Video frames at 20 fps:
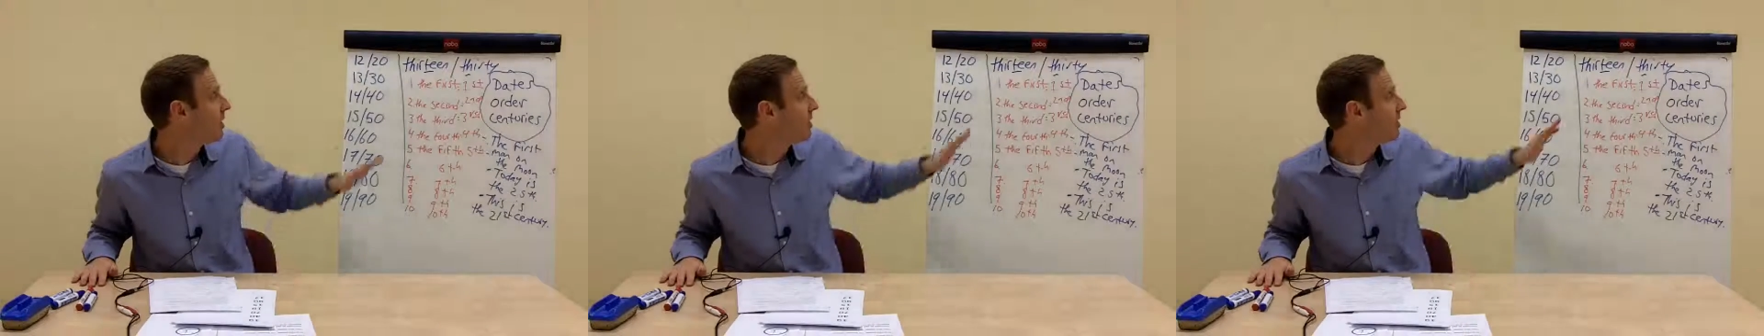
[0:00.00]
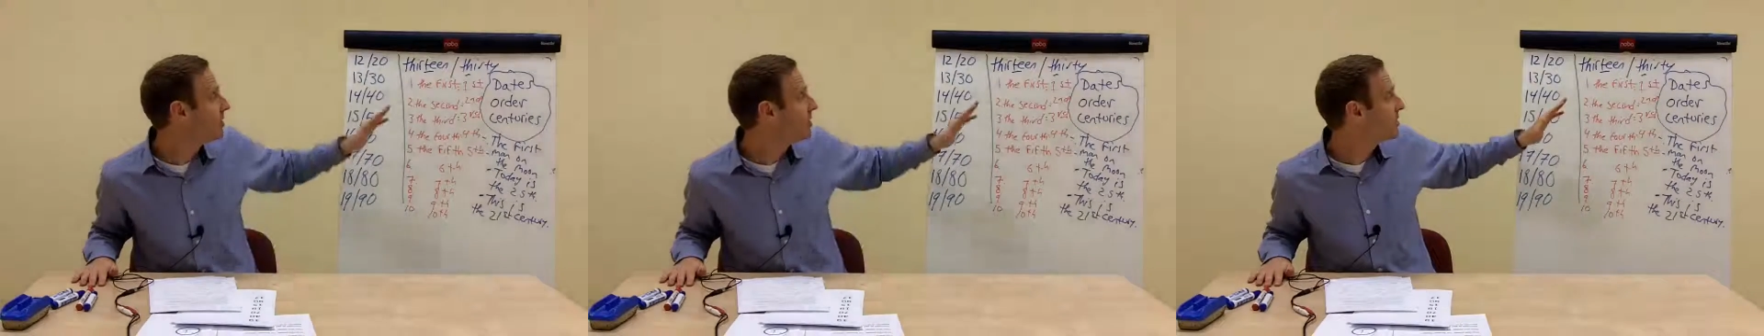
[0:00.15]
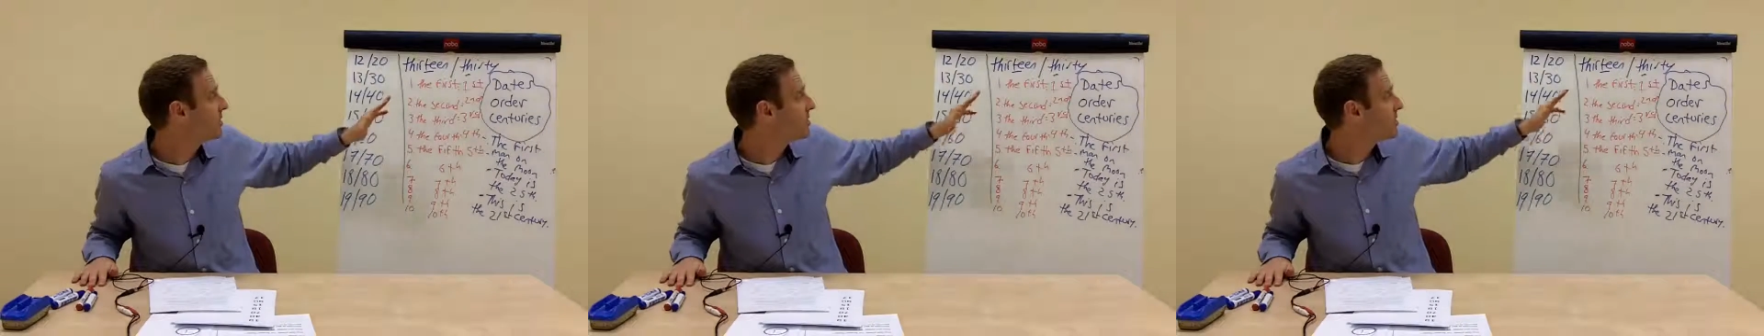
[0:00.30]

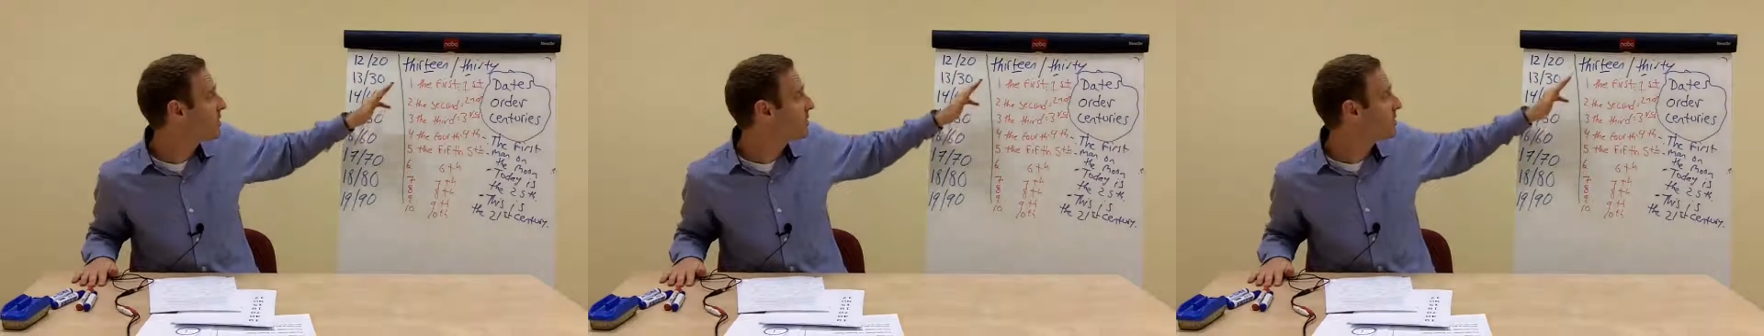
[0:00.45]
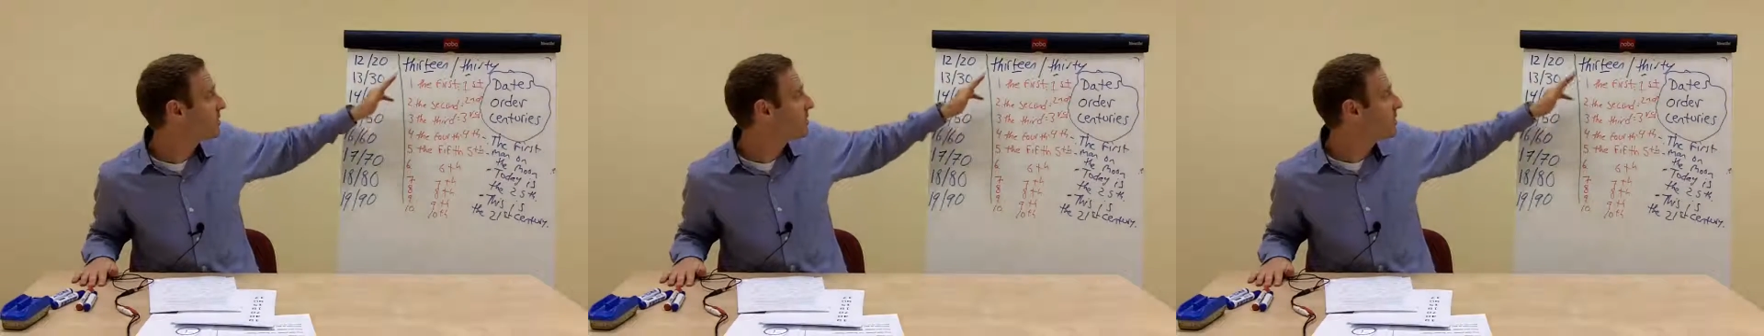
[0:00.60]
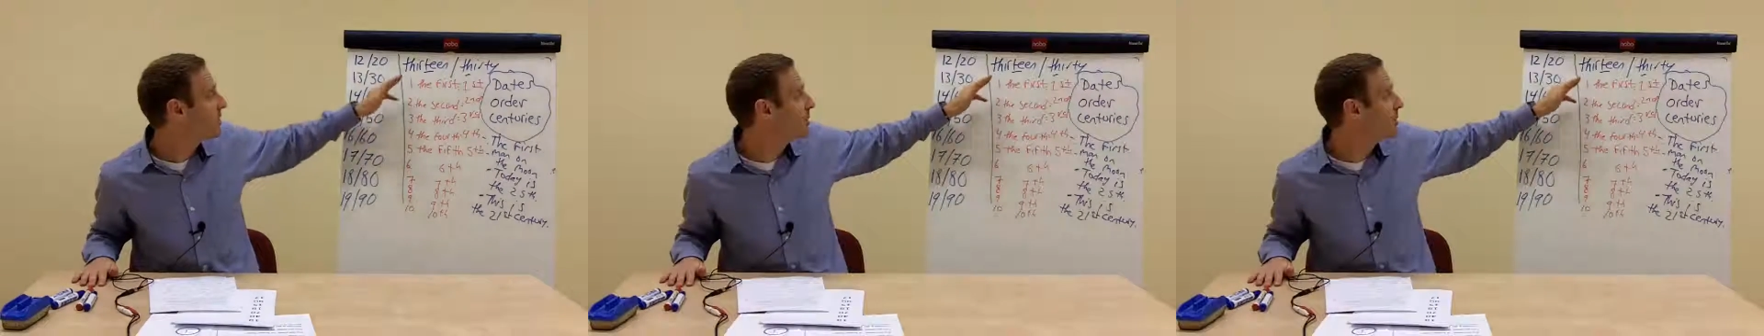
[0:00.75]
on this
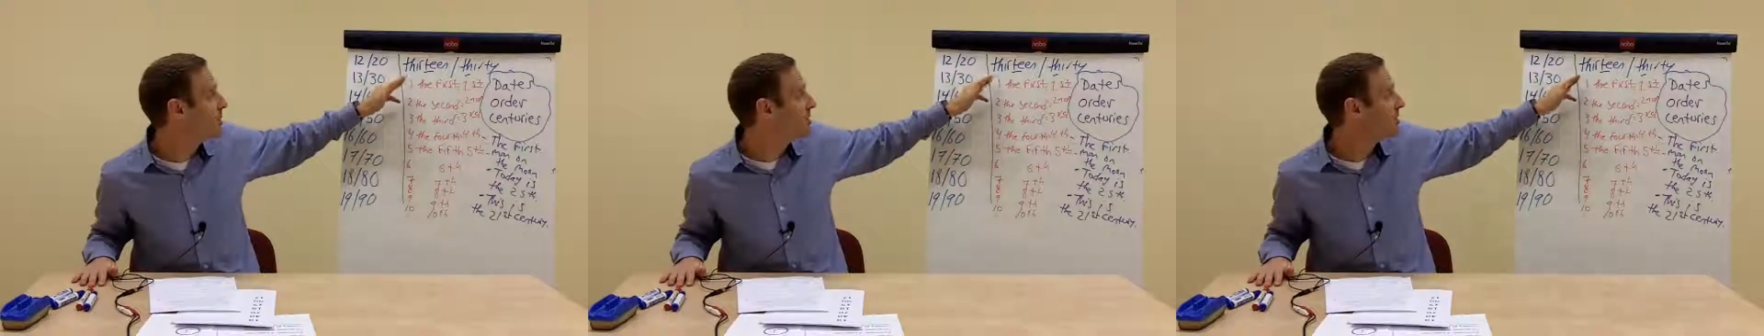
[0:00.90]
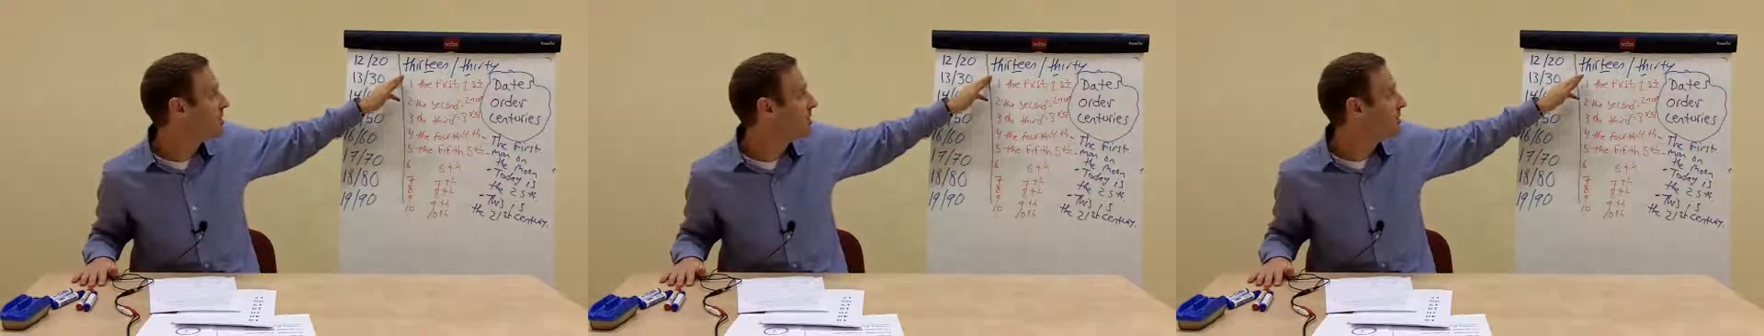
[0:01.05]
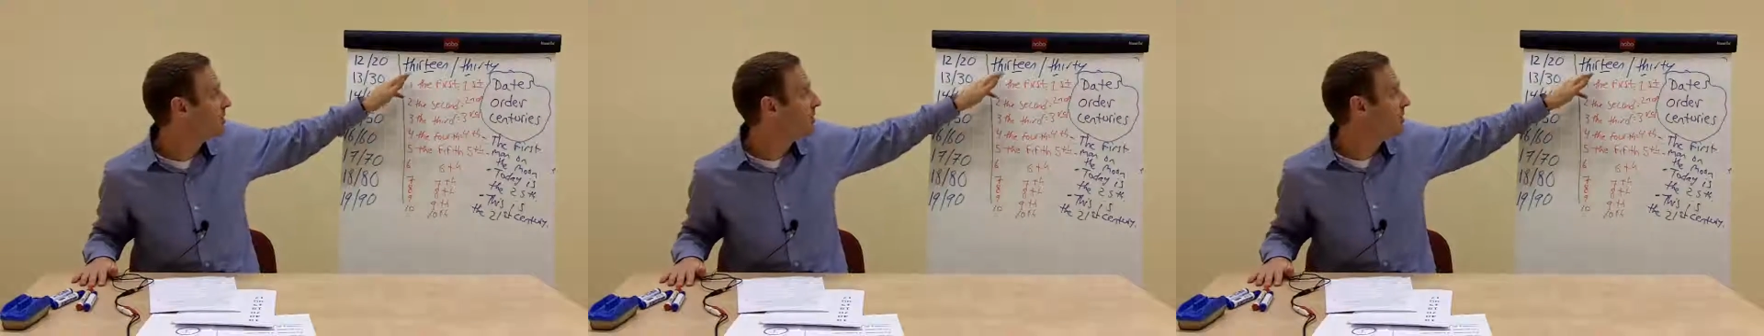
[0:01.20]
number we would
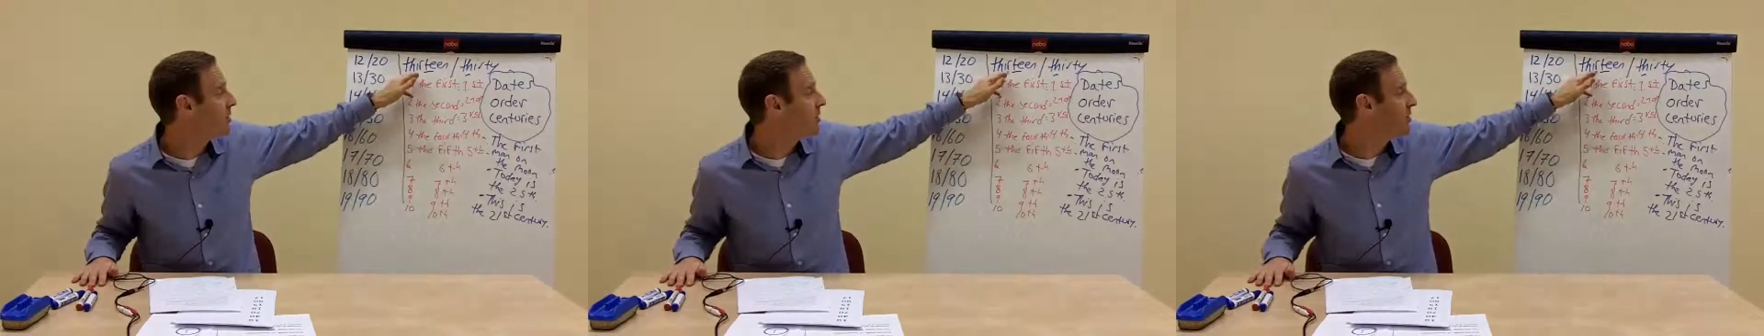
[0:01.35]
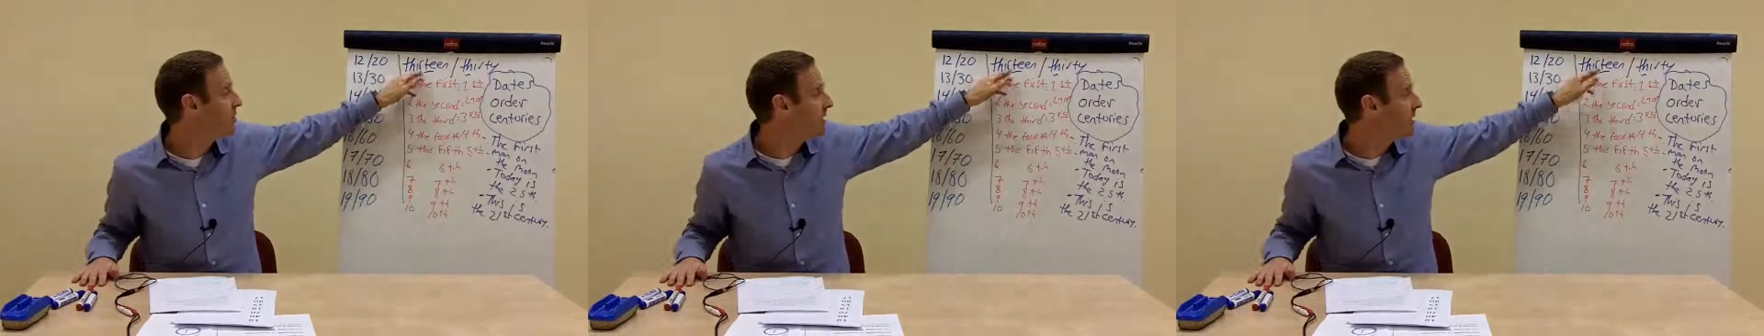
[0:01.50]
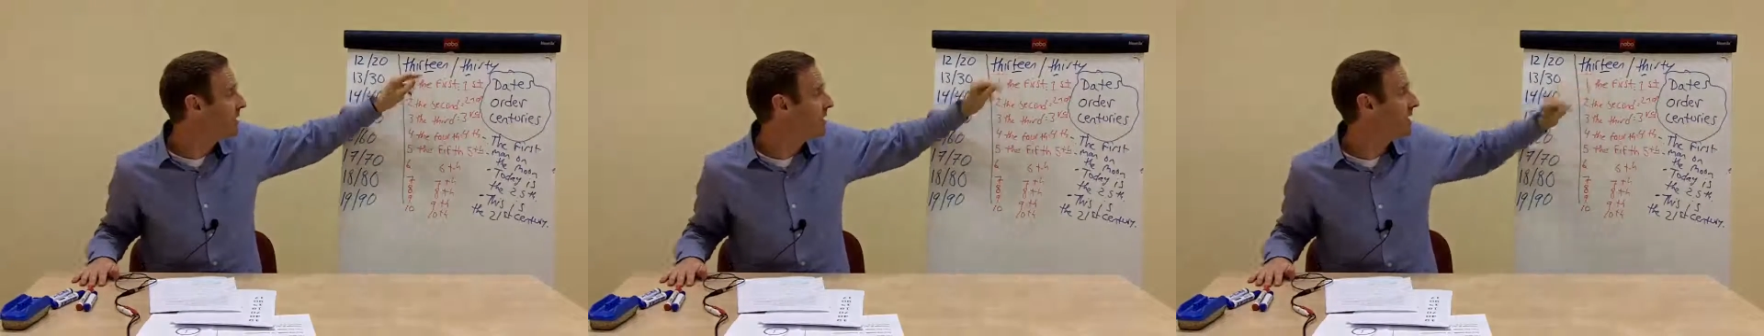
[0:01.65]
say
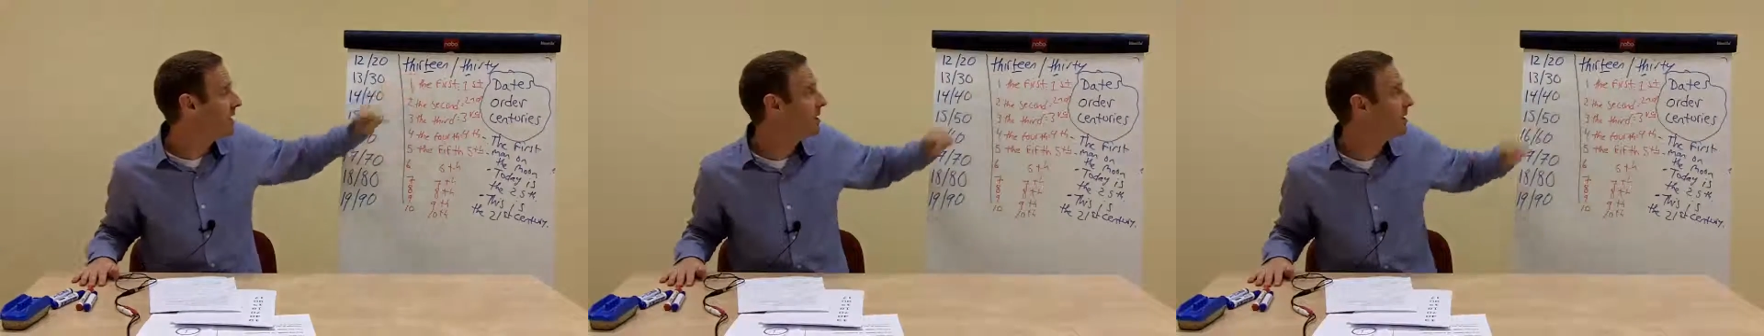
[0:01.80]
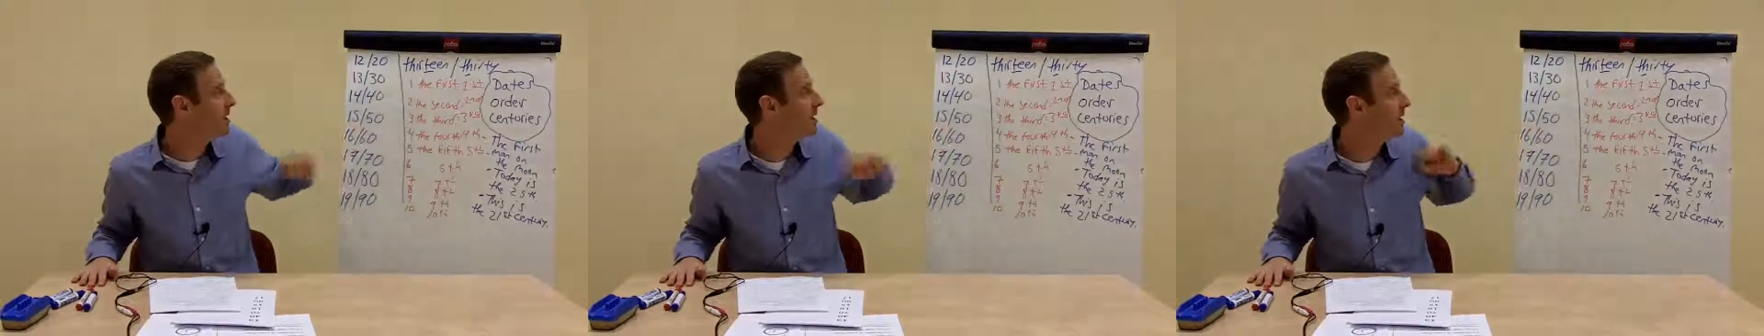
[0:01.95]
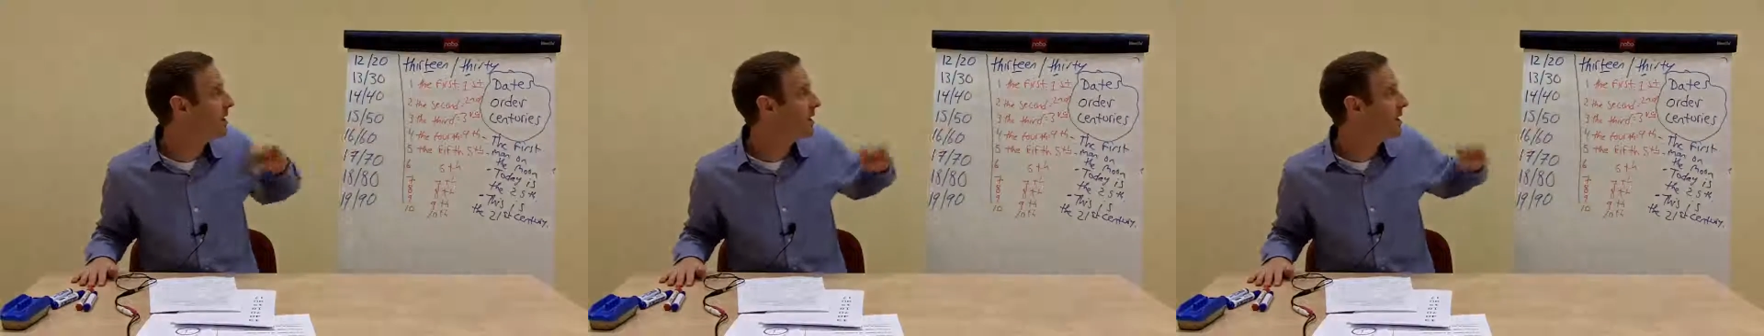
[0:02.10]

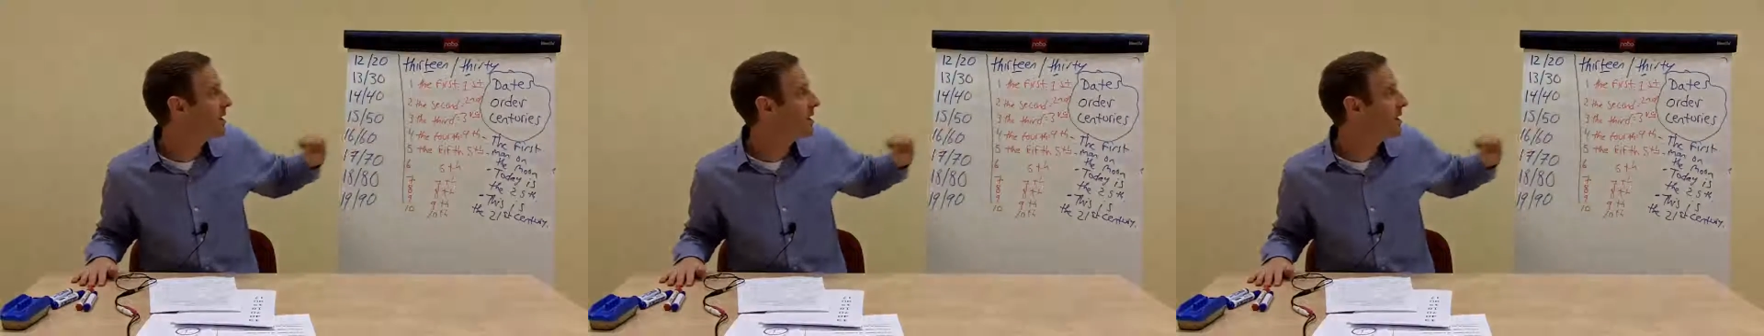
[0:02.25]
13,